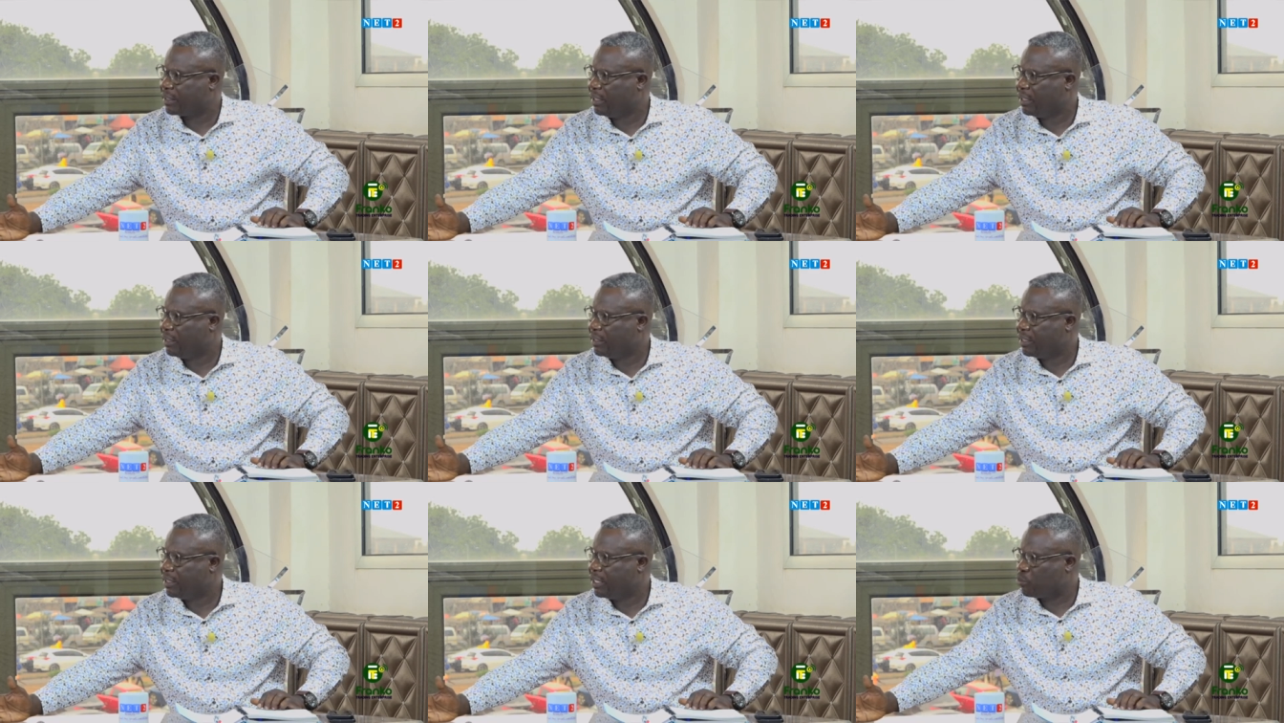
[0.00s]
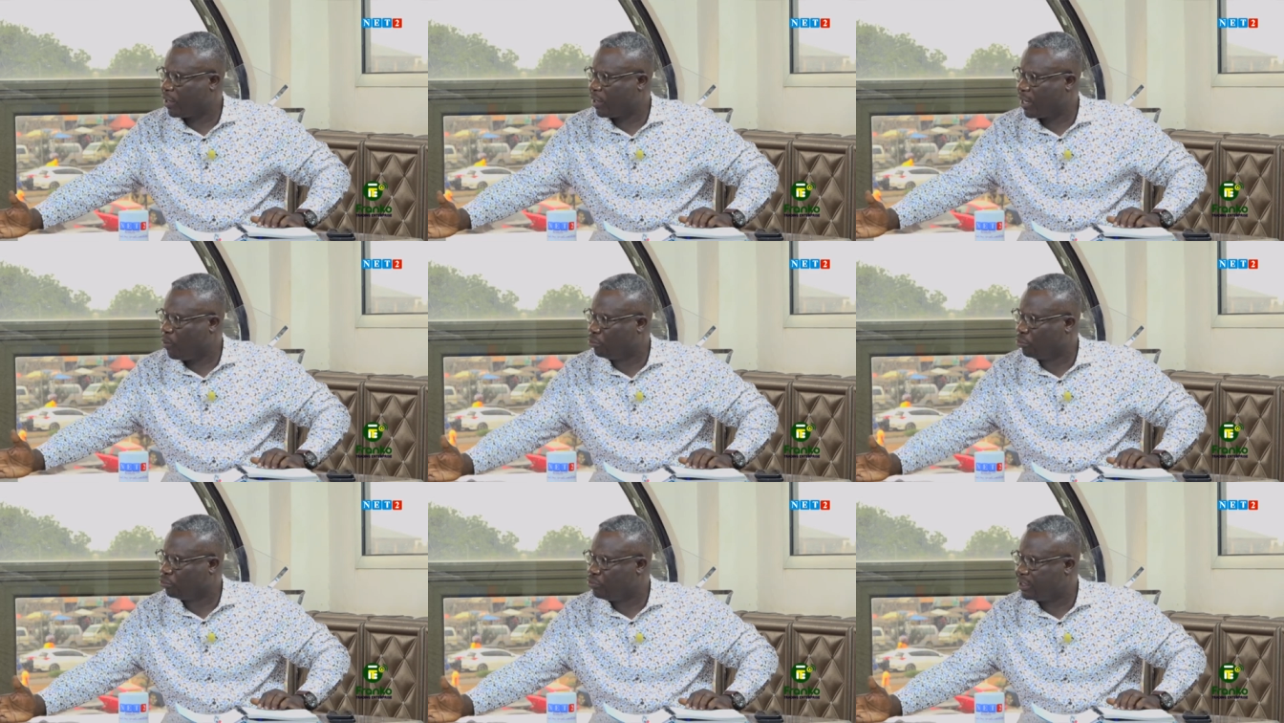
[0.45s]
Mm. This is what
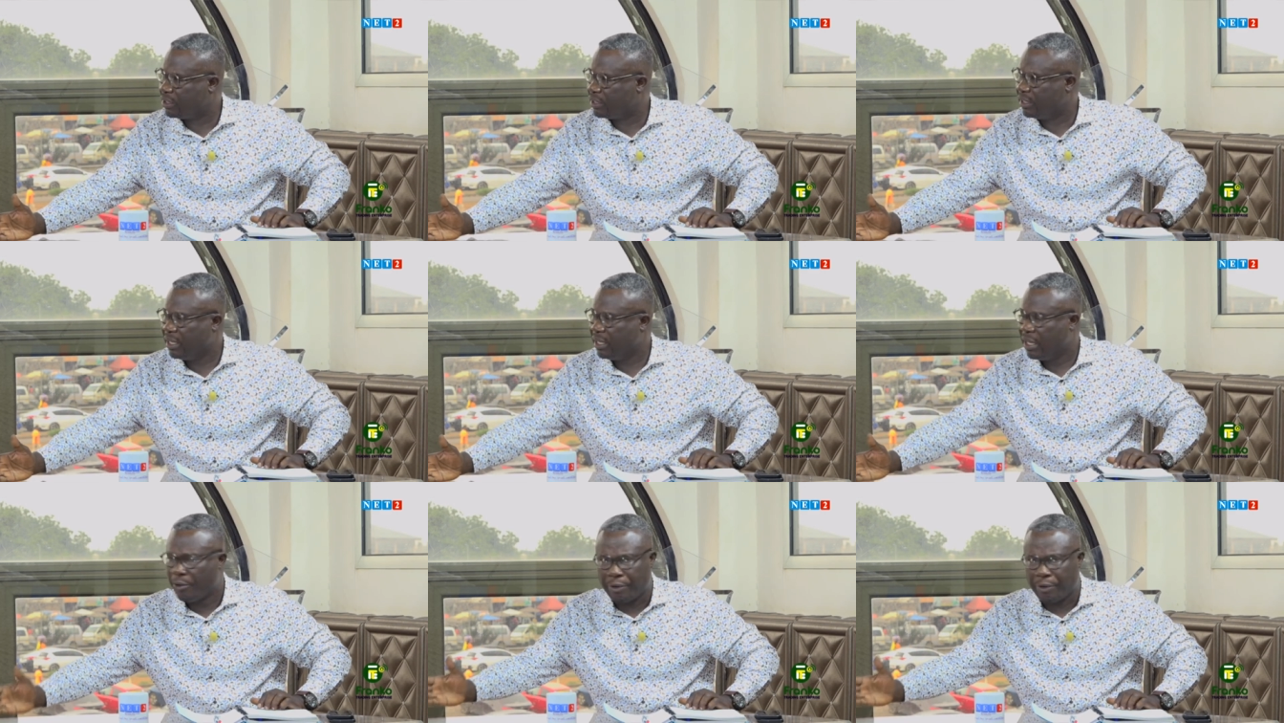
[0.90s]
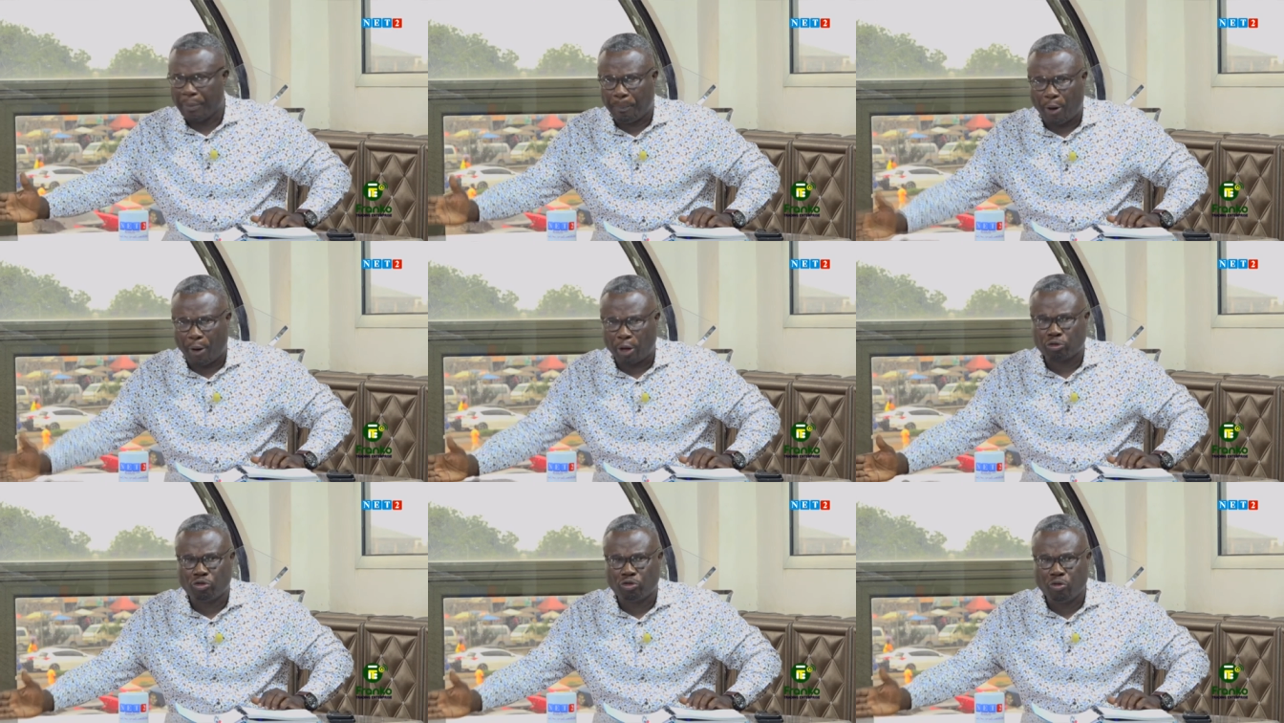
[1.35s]
I want to see. Mm.
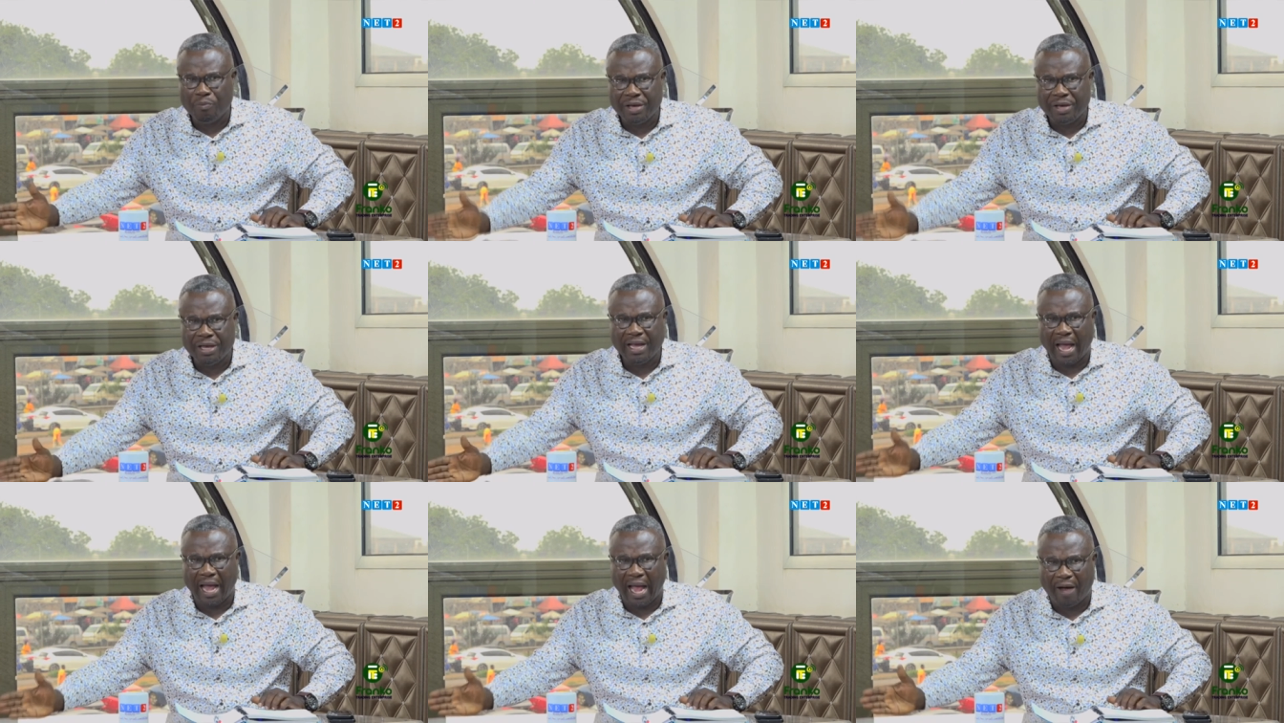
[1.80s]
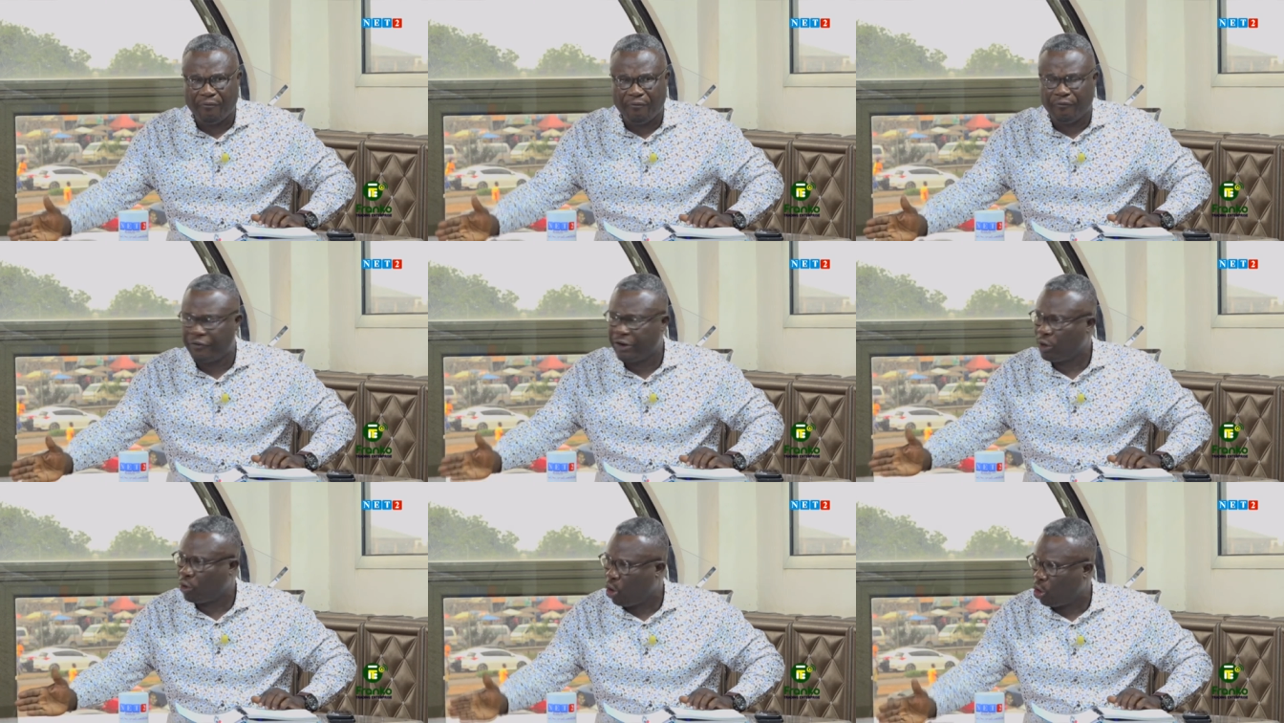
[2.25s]
Report to me
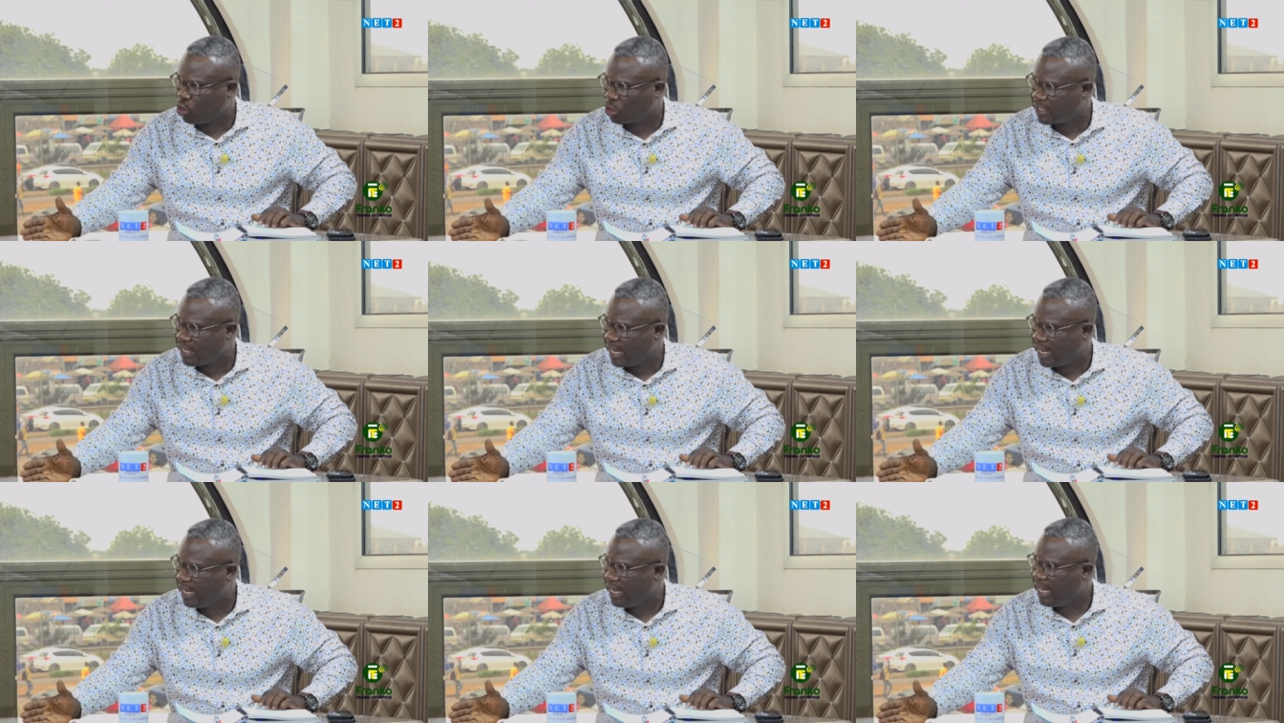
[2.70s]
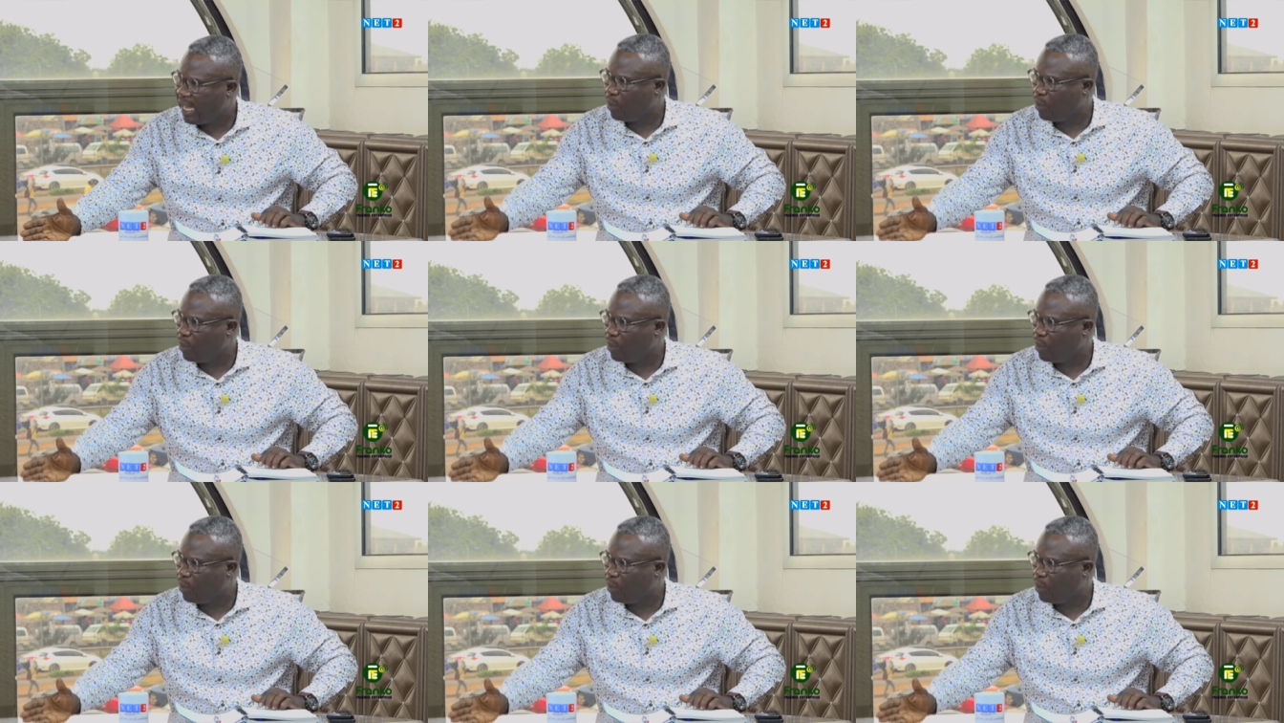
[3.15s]
every quarter.